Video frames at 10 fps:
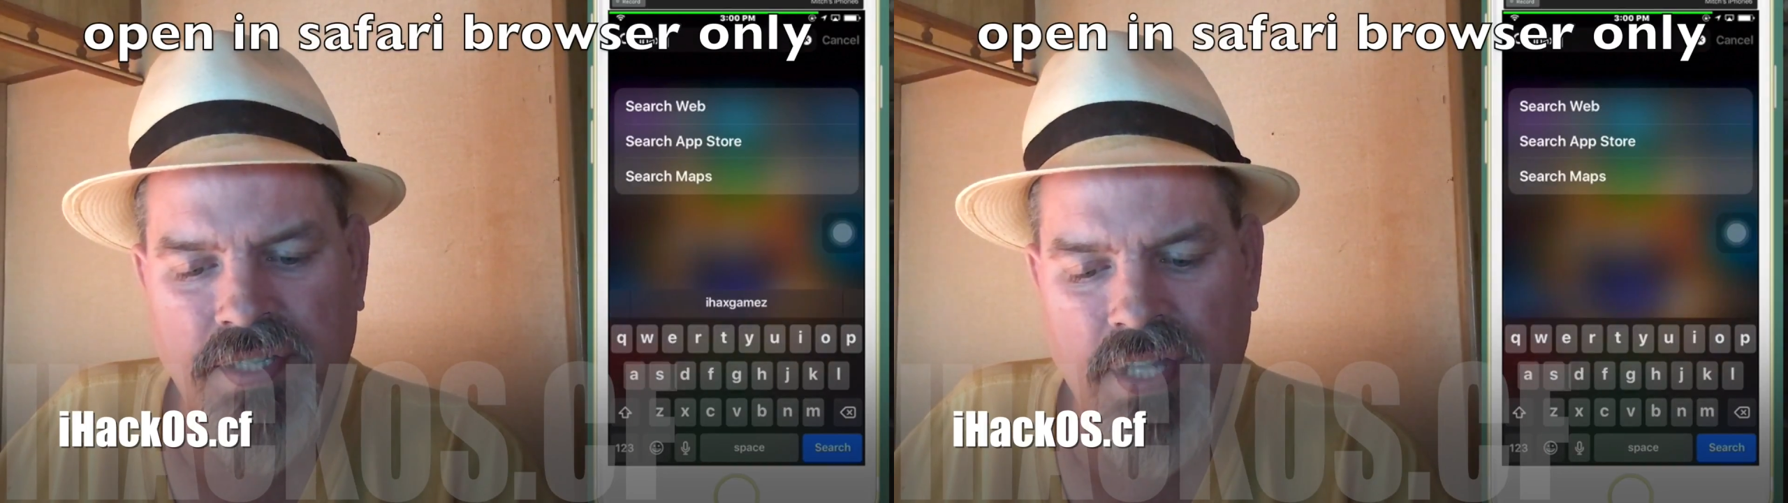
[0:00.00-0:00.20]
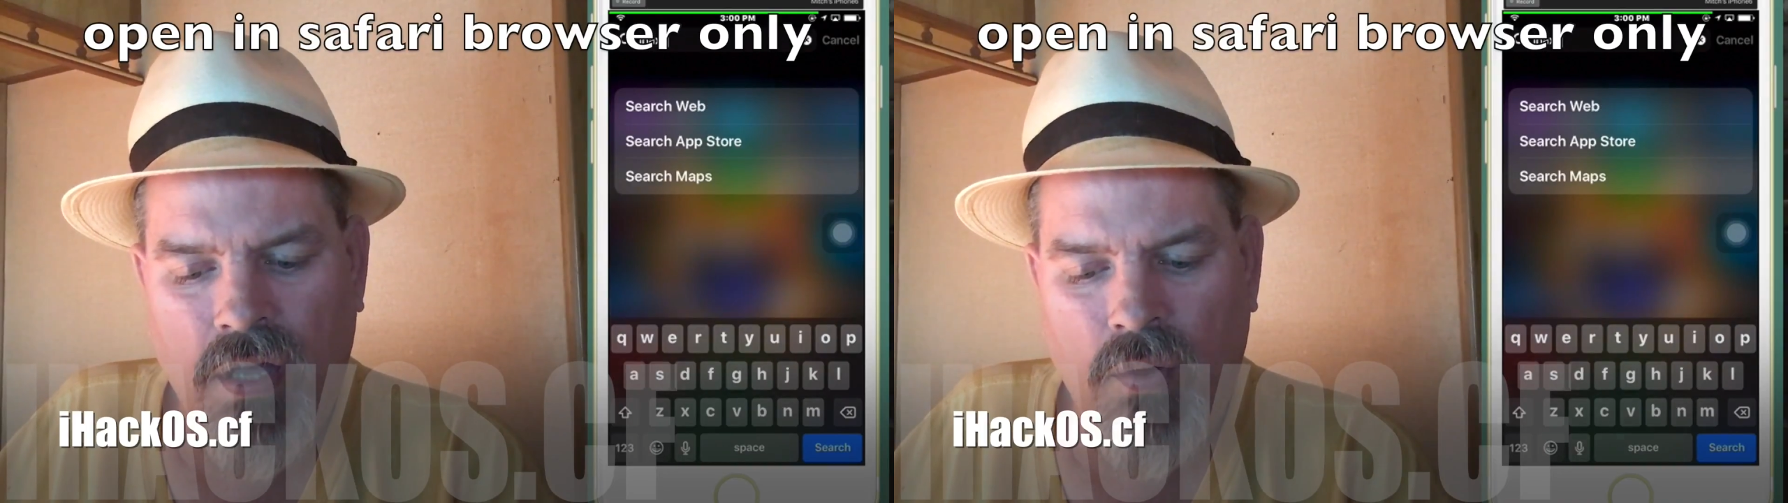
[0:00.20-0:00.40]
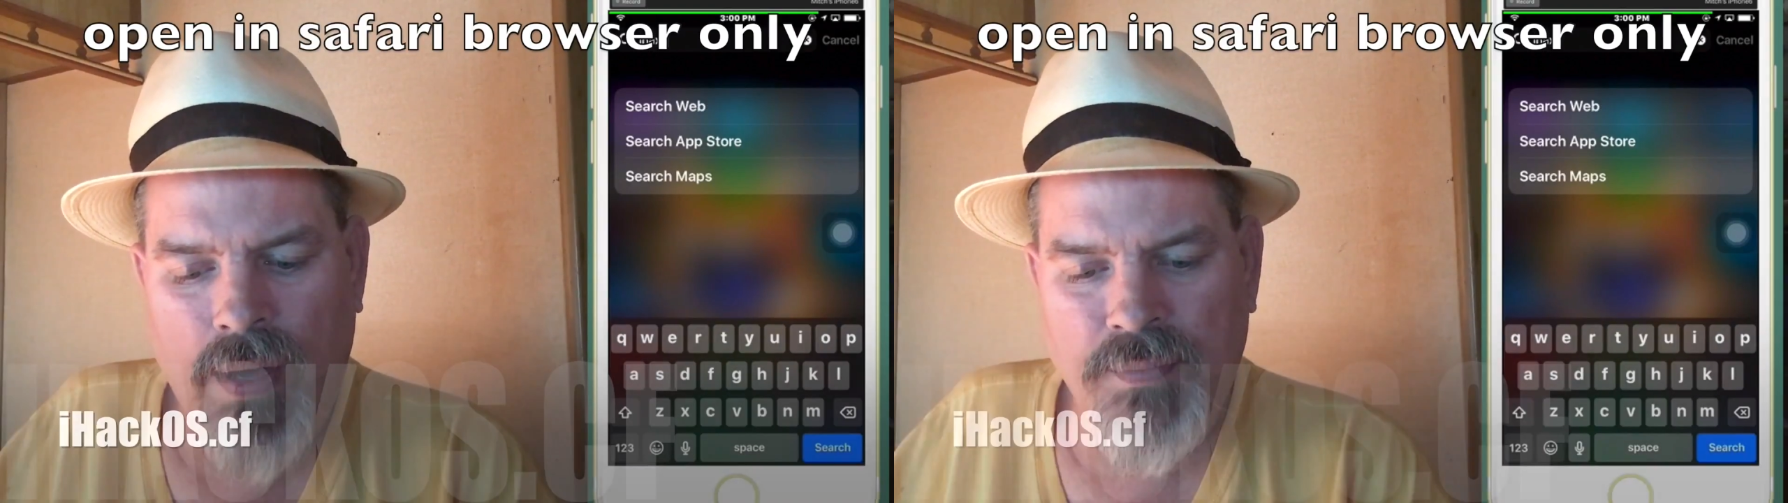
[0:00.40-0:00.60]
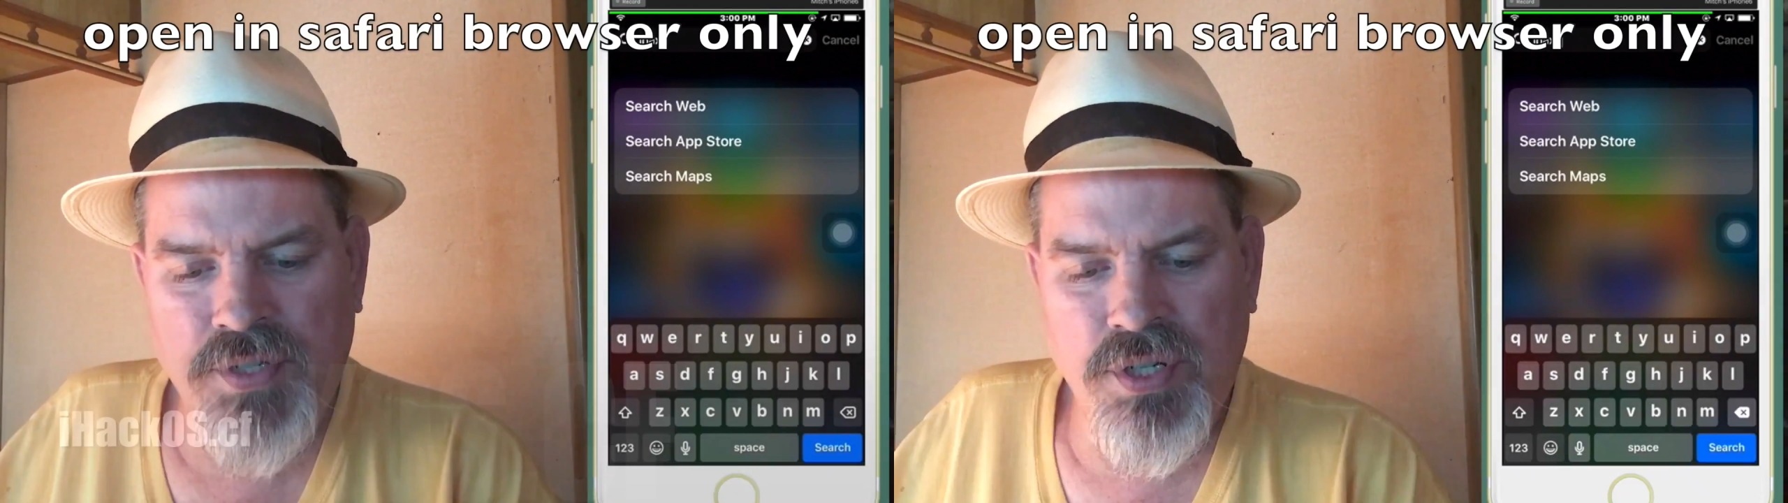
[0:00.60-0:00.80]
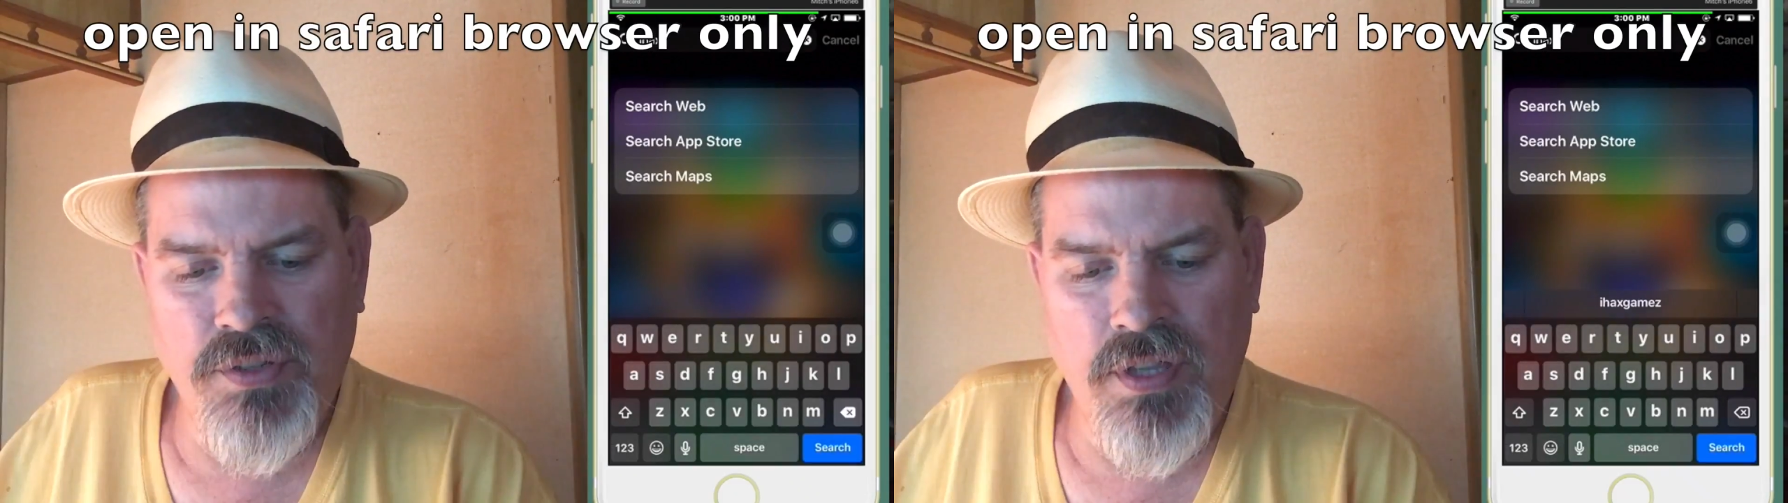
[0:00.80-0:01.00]
so I'm
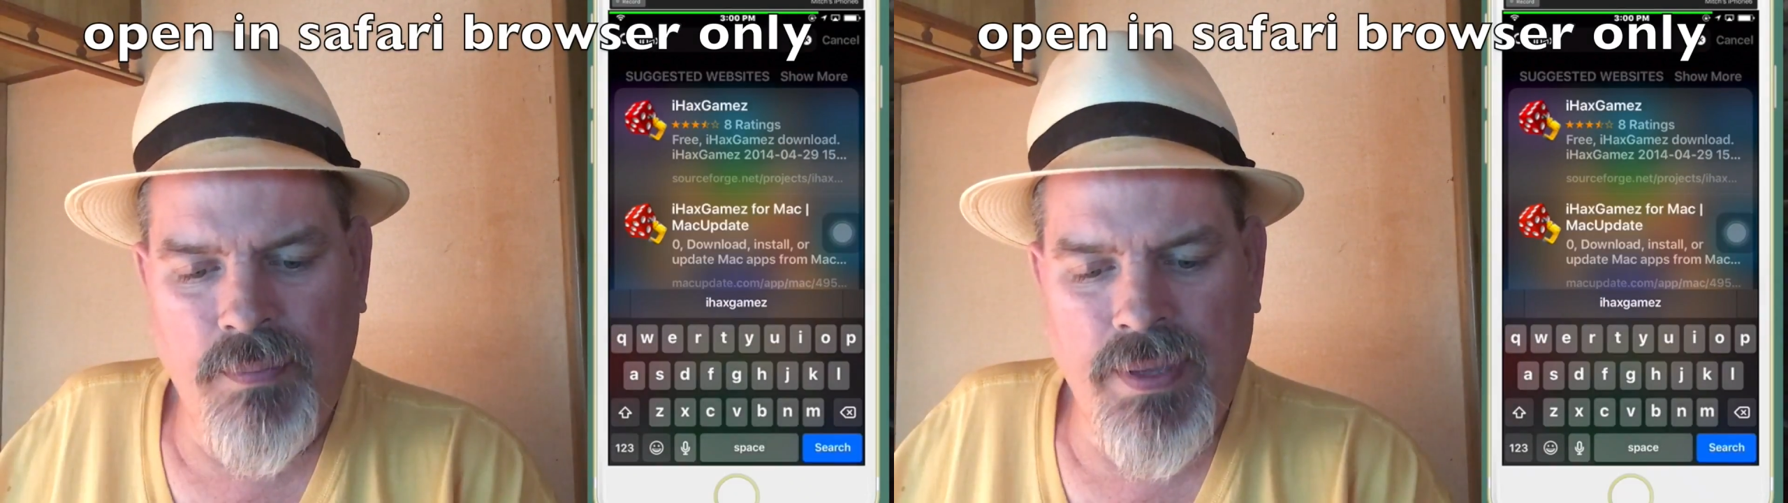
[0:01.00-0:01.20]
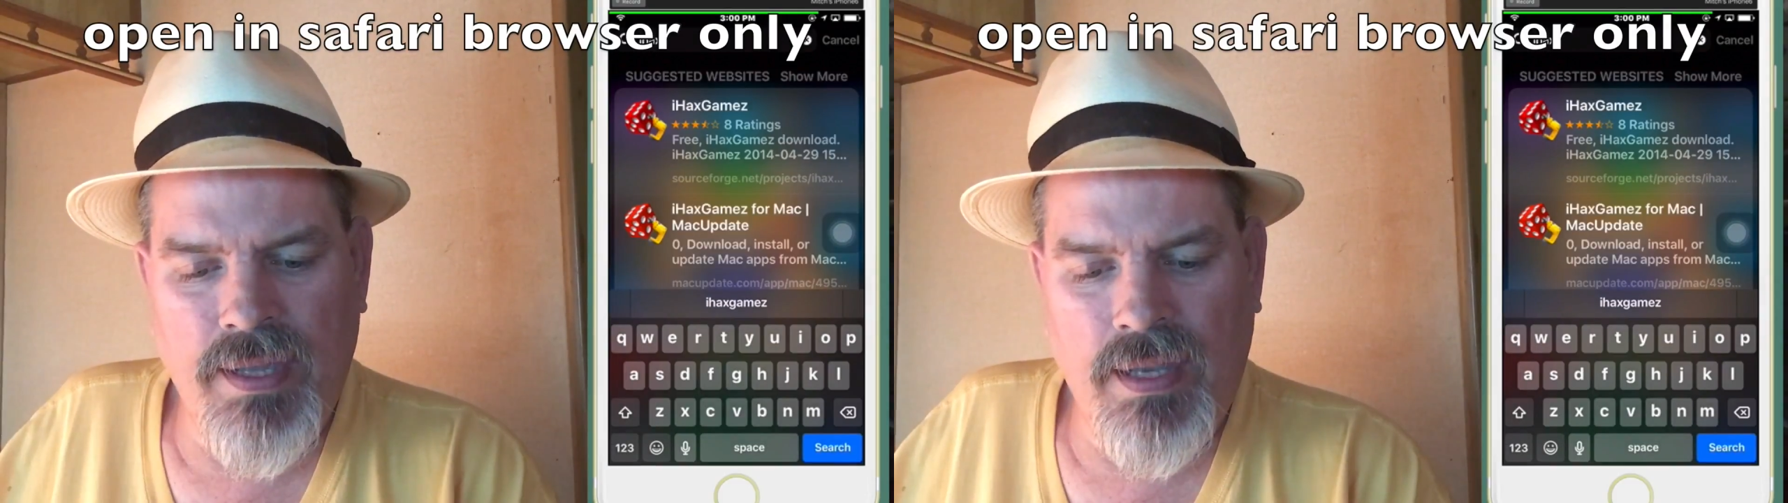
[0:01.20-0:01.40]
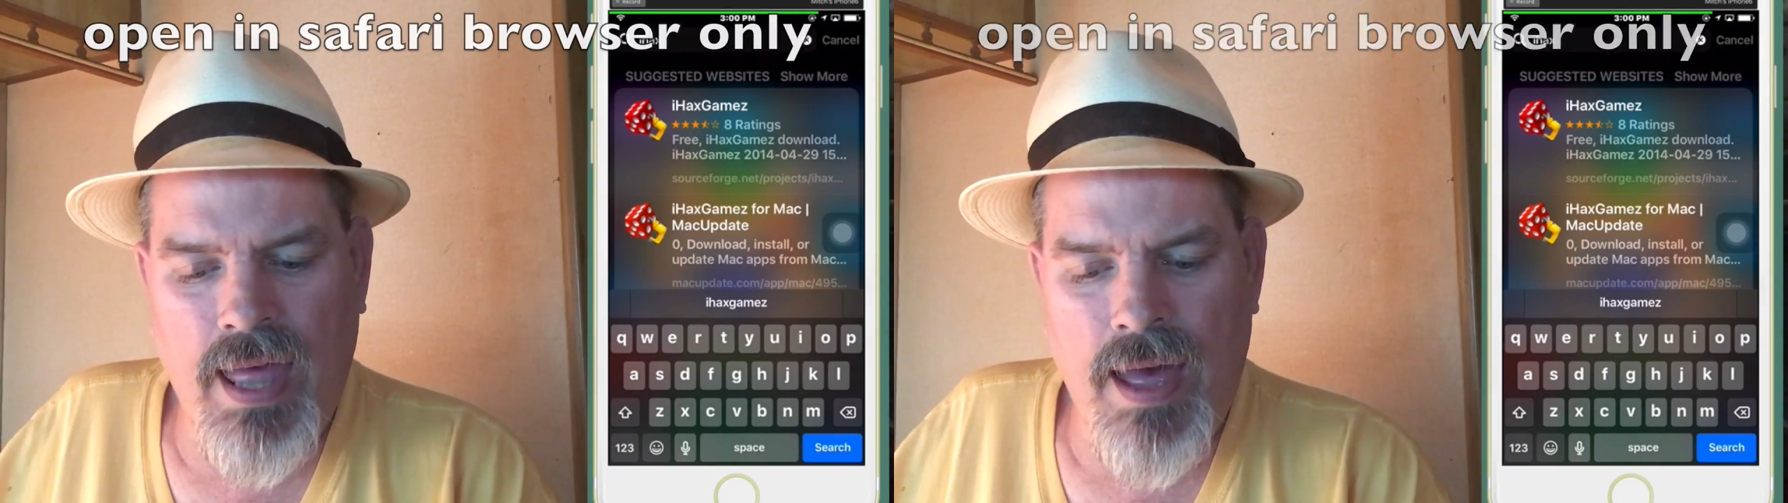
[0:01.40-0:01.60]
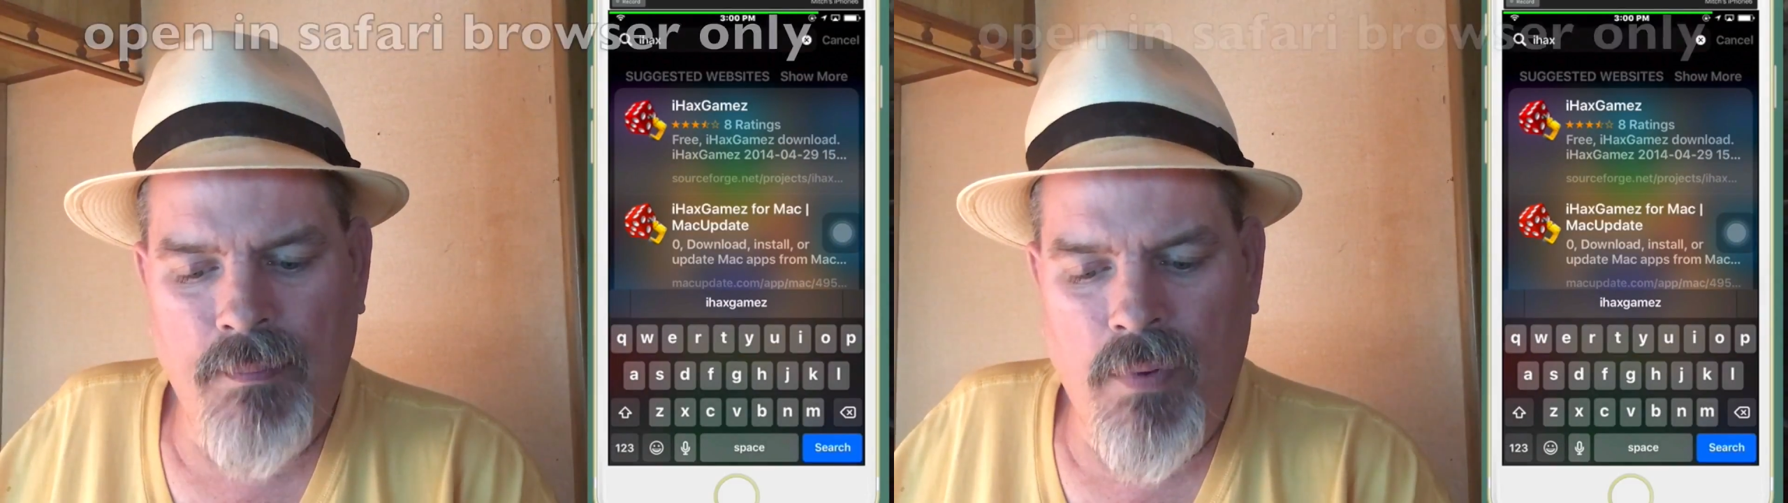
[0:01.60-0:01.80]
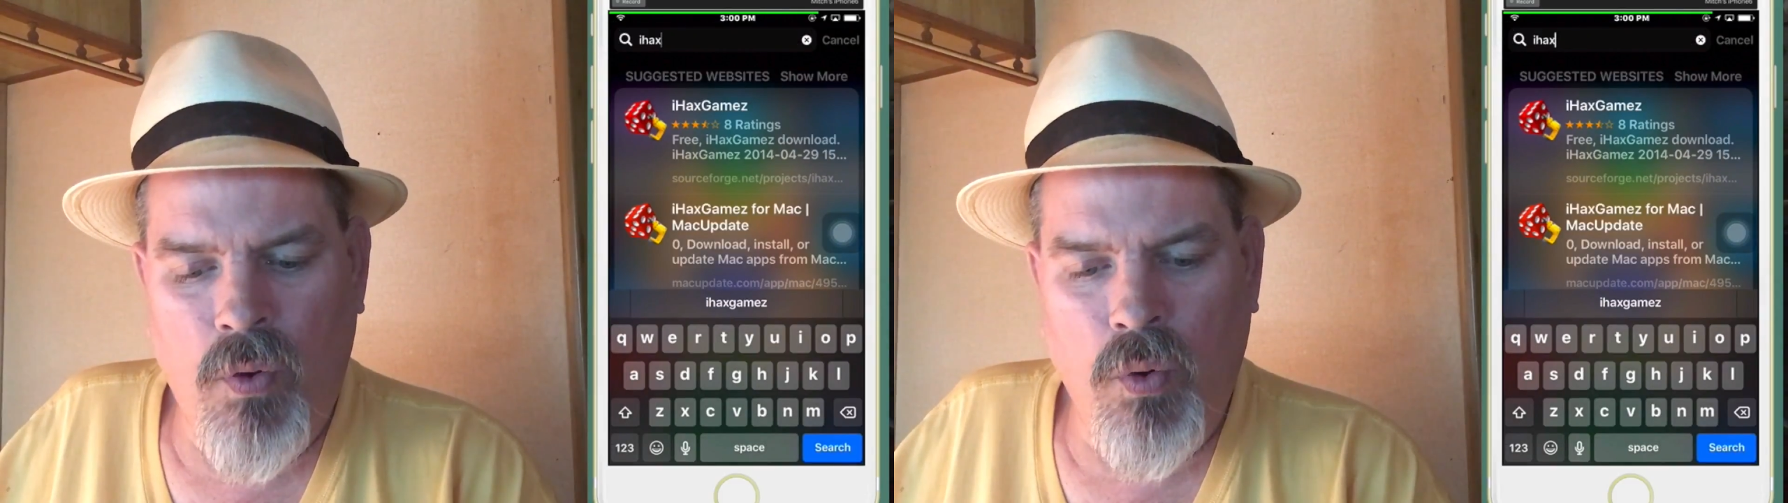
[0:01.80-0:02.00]
sure there'll be a lot
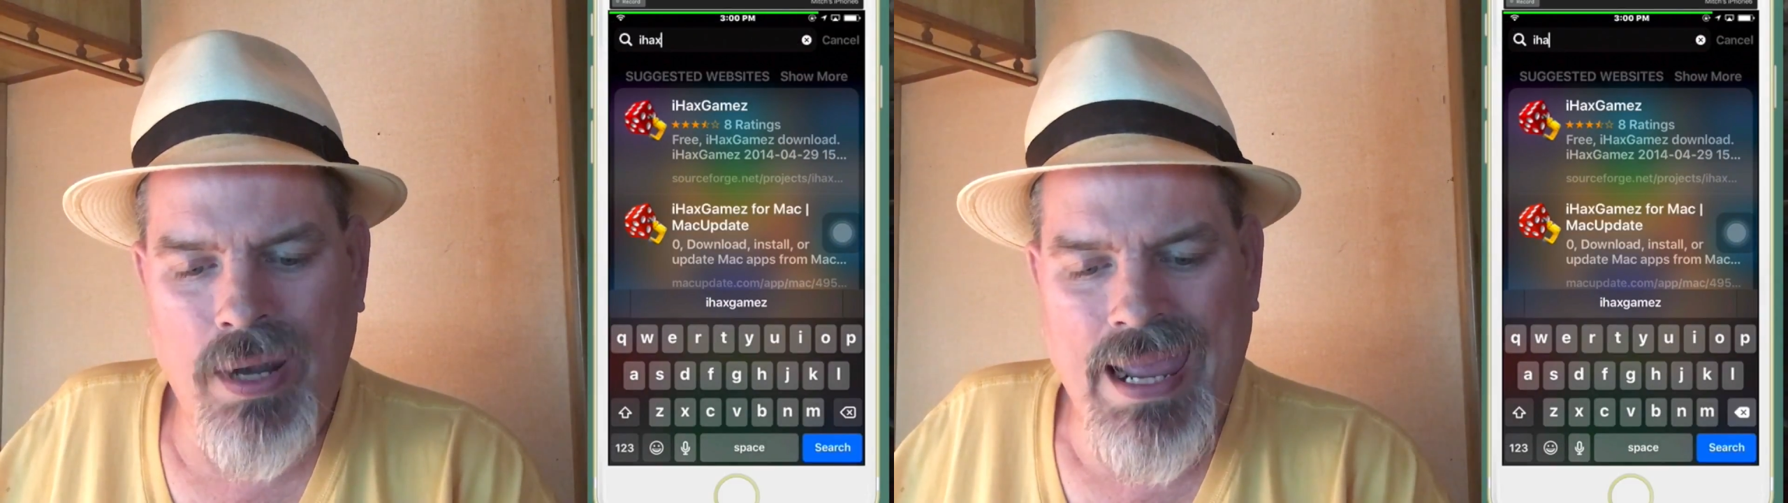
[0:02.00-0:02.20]
more